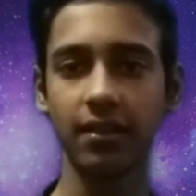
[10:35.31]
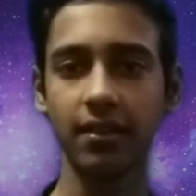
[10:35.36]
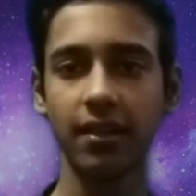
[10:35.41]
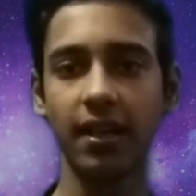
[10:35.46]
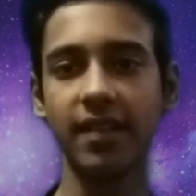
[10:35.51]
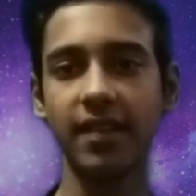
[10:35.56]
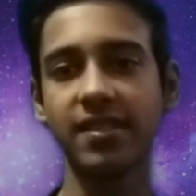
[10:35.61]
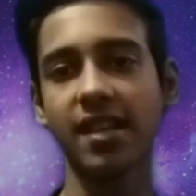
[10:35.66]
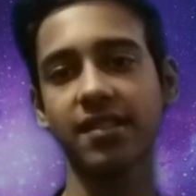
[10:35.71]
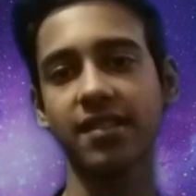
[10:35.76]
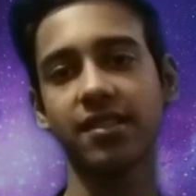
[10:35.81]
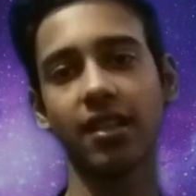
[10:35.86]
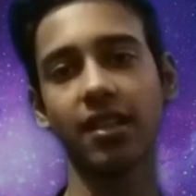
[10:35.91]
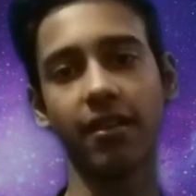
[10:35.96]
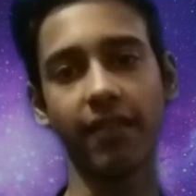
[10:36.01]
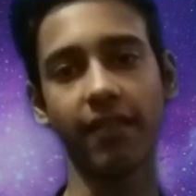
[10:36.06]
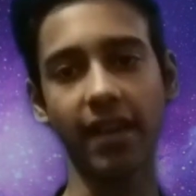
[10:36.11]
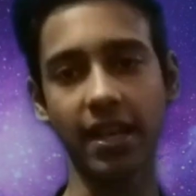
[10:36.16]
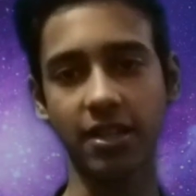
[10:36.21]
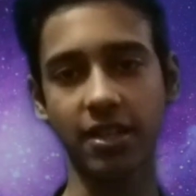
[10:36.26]
It's
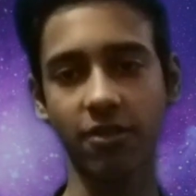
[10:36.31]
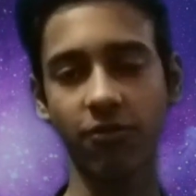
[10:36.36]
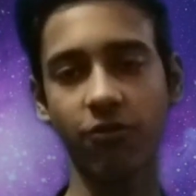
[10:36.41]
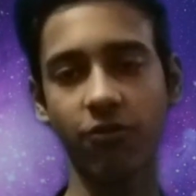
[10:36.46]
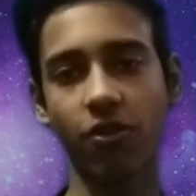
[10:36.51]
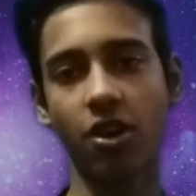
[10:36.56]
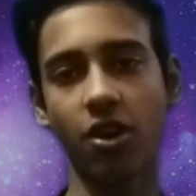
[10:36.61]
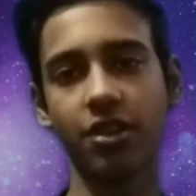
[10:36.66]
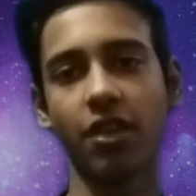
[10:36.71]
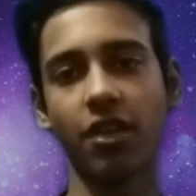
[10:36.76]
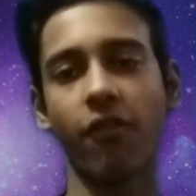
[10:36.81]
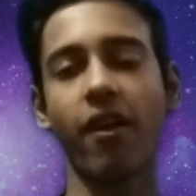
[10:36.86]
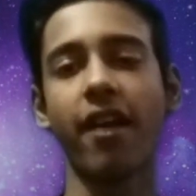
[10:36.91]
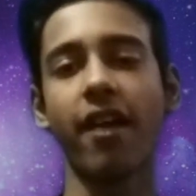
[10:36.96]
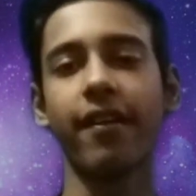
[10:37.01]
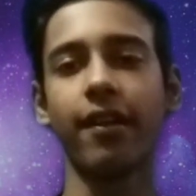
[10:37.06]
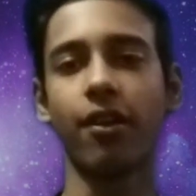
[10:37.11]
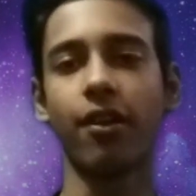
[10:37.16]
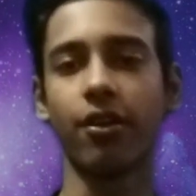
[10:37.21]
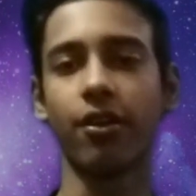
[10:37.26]
accelerate for the
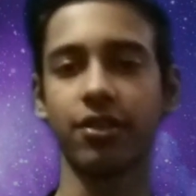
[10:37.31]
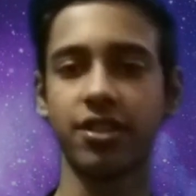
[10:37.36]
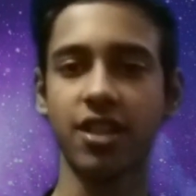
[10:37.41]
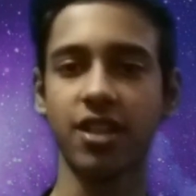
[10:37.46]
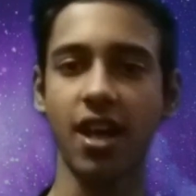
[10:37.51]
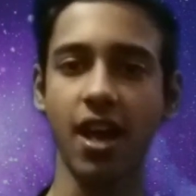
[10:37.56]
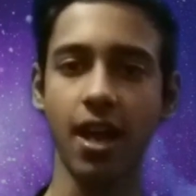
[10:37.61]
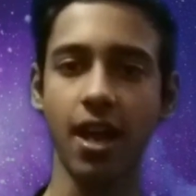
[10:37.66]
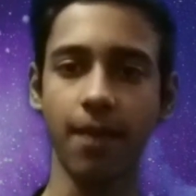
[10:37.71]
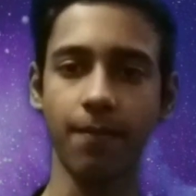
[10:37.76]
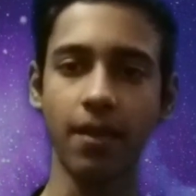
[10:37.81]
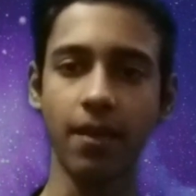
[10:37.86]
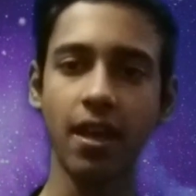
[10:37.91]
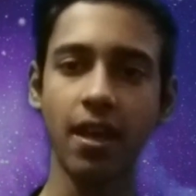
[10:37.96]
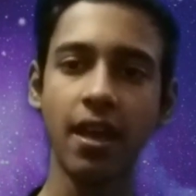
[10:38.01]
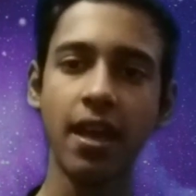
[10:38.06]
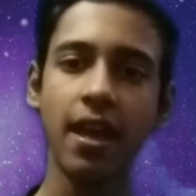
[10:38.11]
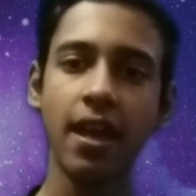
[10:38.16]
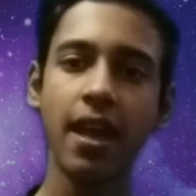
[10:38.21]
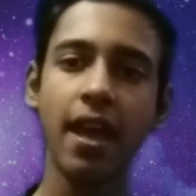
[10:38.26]
very long time,
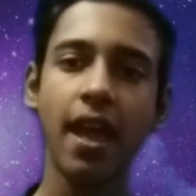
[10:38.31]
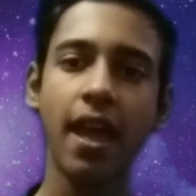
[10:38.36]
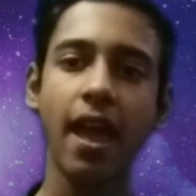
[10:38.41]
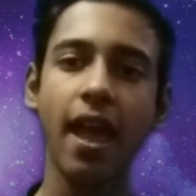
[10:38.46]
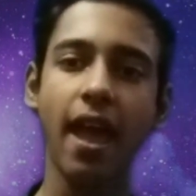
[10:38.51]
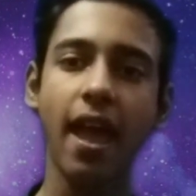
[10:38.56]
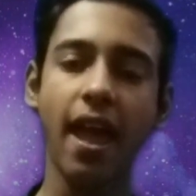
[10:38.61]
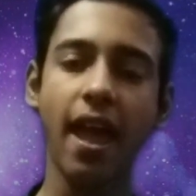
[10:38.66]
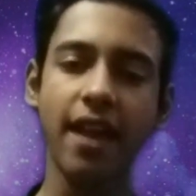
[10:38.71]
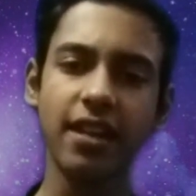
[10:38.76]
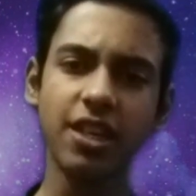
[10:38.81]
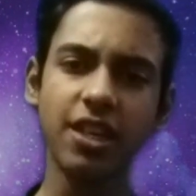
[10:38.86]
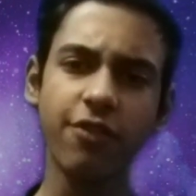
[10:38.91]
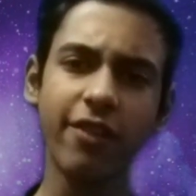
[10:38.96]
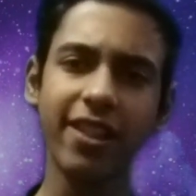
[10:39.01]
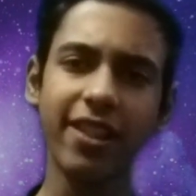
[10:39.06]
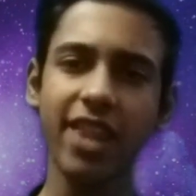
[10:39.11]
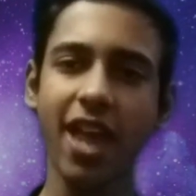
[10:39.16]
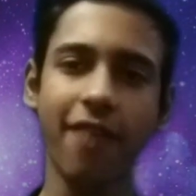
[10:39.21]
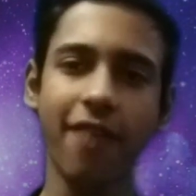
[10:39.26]
and it
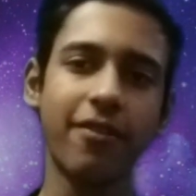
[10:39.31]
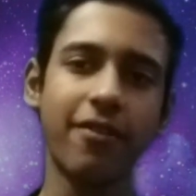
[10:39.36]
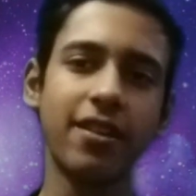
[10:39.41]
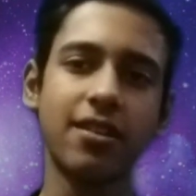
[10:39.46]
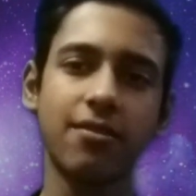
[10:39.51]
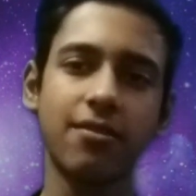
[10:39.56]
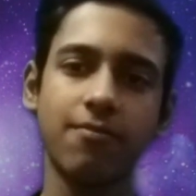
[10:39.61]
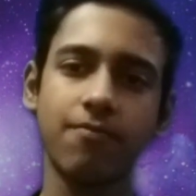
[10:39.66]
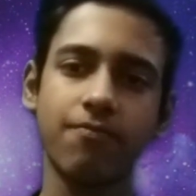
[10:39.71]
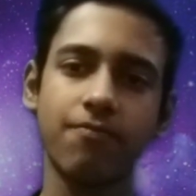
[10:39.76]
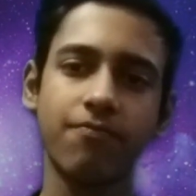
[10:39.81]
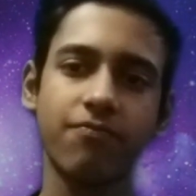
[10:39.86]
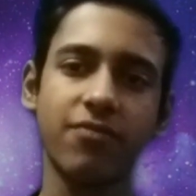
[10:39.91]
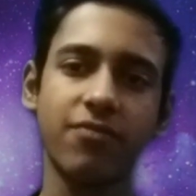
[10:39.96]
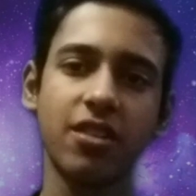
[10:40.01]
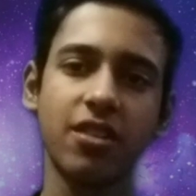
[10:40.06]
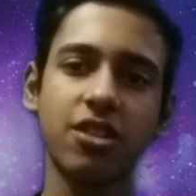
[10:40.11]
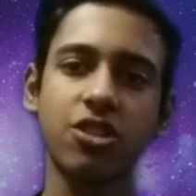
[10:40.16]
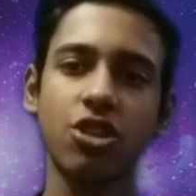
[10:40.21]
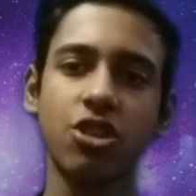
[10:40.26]
will never
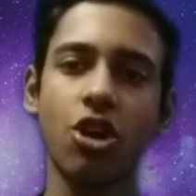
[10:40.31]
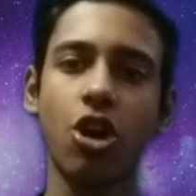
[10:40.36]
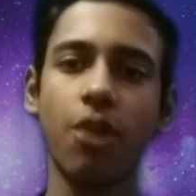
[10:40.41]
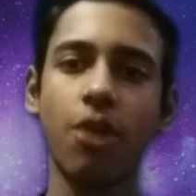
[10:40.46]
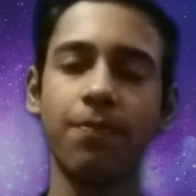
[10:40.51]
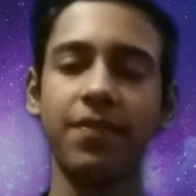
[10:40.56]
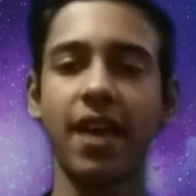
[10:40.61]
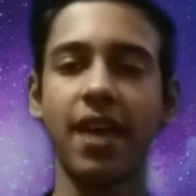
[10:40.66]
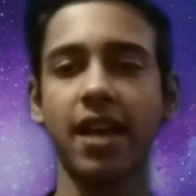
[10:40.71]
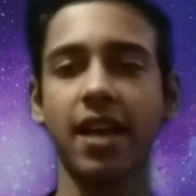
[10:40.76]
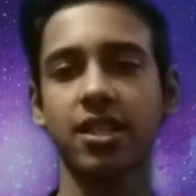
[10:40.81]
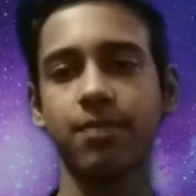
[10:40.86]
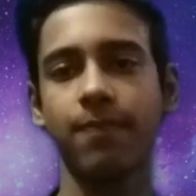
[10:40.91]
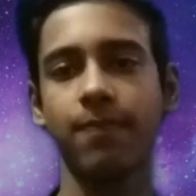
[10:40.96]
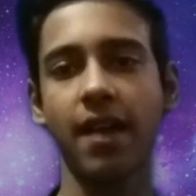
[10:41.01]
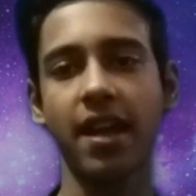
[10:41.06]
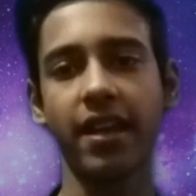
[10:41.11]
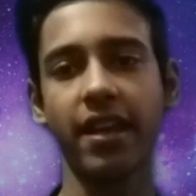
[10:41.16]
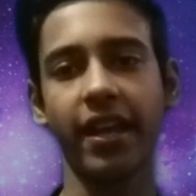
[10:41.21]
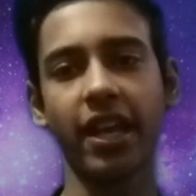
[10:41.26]
stop the
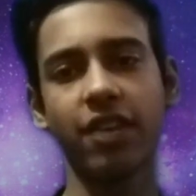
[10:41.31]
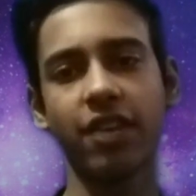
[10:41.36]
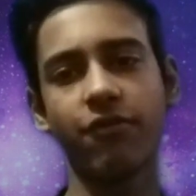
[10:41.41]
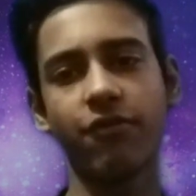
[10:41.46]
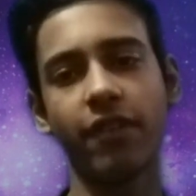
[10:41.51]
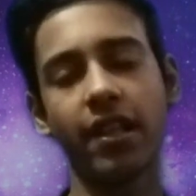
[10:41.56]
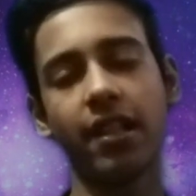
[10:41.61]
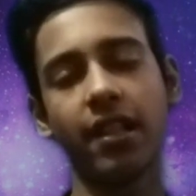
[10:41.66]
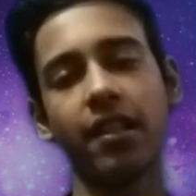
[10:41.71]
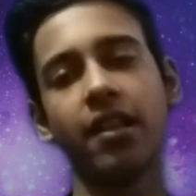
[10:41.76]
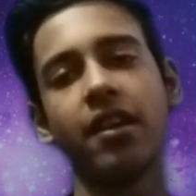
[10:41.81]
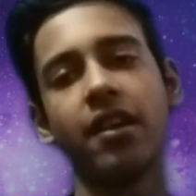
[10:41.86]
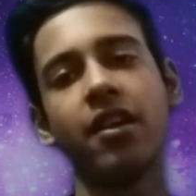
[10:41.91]
expanding. It will